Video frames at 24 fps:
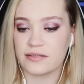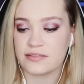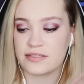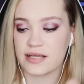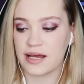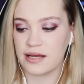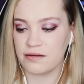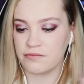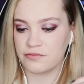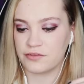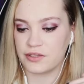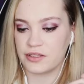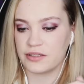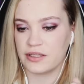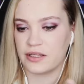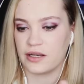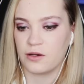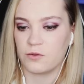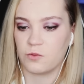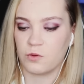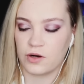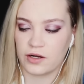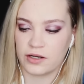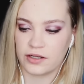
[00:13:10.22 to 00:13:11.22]
That's everything
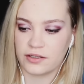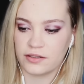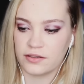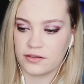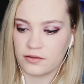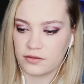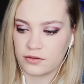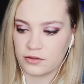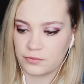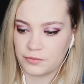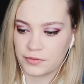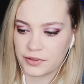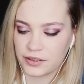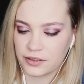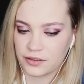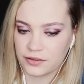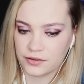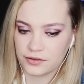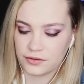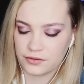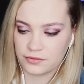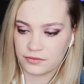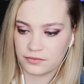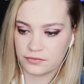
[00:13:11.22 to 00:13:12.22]
that I wanted. Oh my
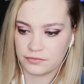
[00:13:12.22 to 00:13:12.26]
God.